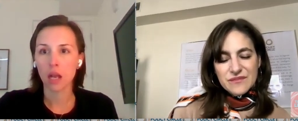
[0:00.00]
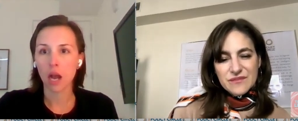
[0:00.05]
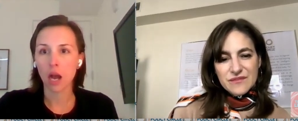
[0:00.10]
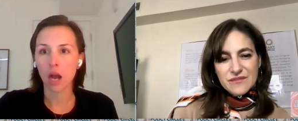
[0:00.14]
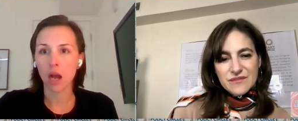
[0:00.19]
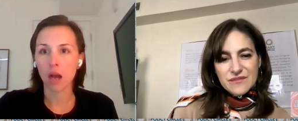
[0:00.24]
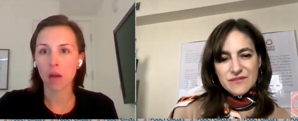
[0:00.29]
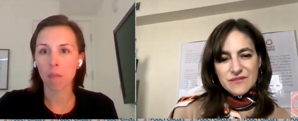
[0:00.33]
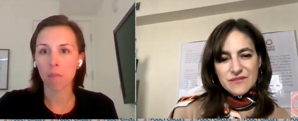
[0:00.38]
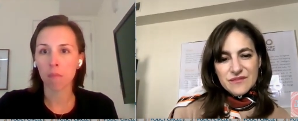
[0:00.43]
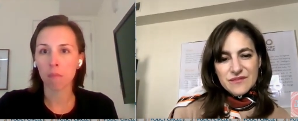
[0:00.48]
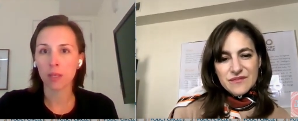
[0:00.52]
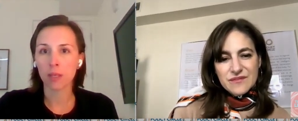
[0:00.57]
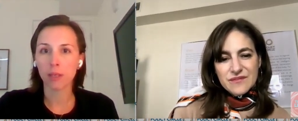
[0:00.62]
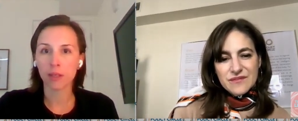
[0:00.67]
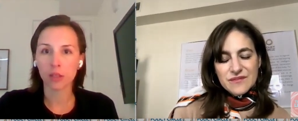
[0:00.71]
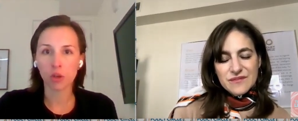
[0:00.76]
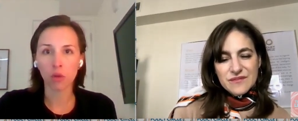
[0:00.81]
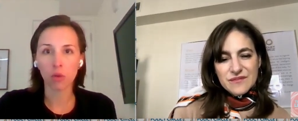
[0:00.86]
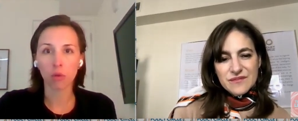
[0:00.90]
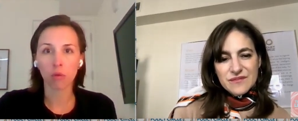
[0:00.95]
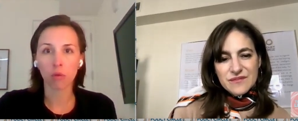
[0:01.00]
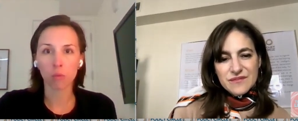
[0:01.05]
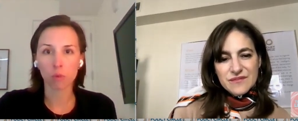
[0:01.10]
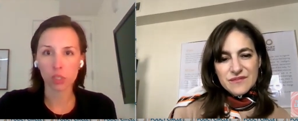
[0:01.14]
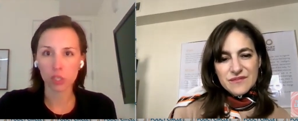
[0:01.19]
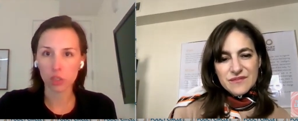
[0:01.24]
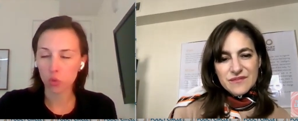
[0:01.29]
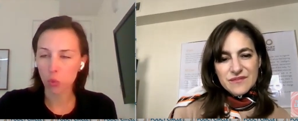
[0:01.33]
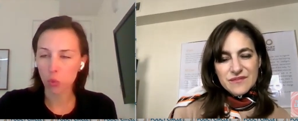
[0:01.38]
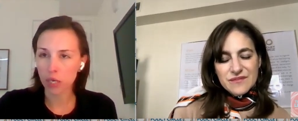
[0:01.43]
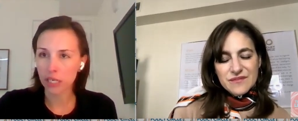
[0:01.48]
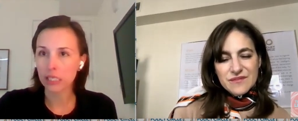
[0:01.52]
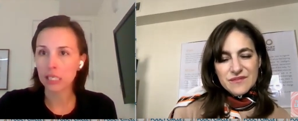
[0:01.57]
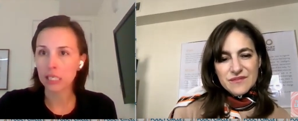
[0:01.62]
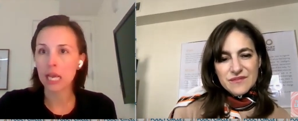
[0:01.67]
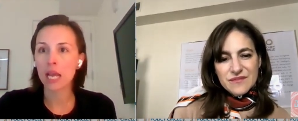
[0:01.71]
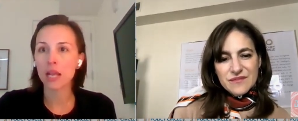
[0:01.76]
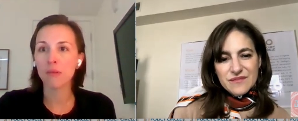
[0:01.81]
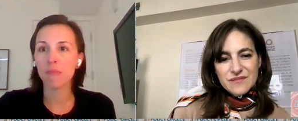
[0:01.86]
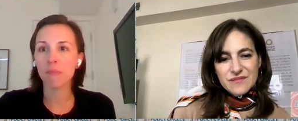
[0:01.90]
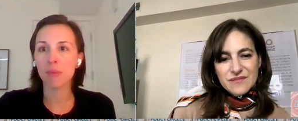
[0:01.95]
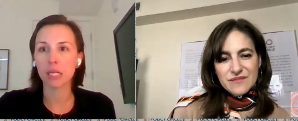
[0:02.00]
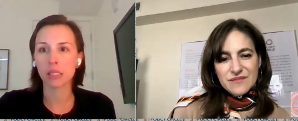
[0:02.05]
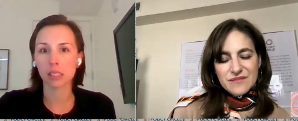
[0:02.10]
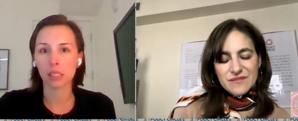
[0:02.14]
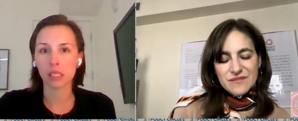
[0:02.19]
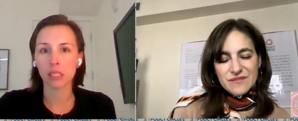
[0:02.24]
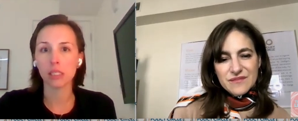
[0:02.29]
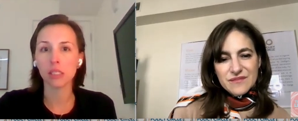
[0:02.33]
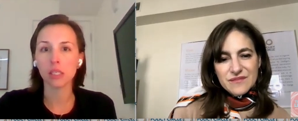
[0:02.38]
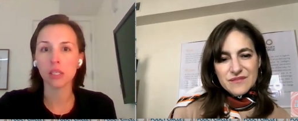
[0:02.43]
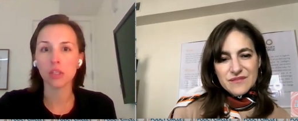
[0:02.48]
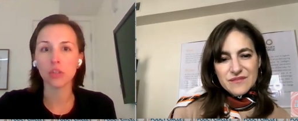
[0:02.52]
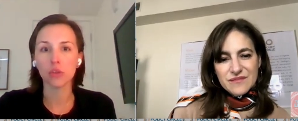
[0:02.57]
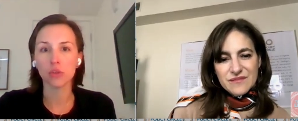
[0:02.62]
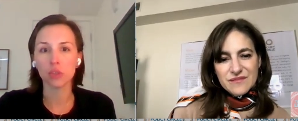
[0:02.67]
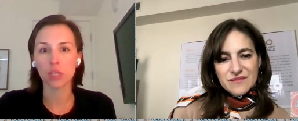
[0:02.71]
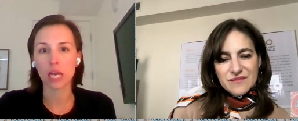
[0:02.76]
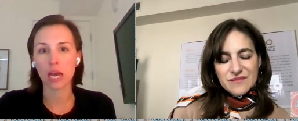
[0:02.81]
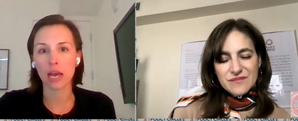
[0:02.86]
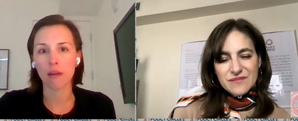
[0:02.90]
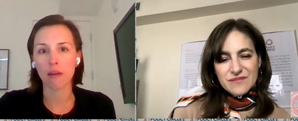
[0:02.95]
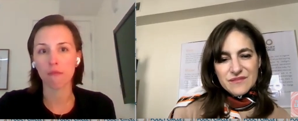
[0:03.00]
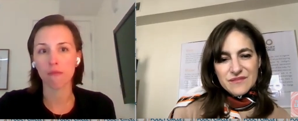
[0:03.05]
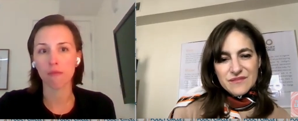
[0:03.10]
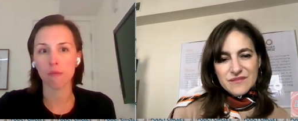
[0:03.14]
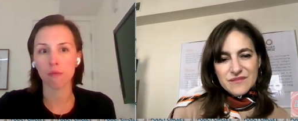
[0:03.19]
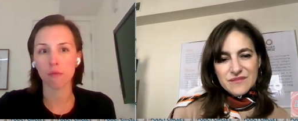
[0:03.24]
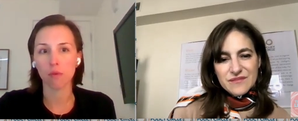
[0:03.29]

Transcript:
Speaker 1: um, you know was in 2010, but it's continued to have